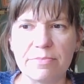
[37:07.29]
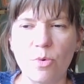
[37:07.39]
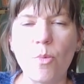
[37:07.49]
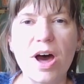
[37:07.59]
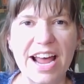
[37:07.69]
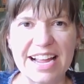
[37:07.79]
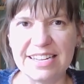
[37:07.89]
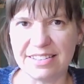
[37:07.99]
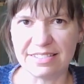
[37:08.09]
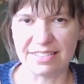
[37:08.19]
what I
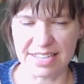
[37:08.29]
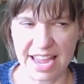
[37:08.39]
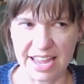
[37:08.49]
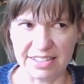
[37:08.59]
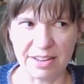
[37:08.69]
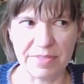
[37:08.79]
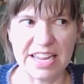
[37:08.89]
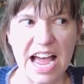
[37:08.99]
did, something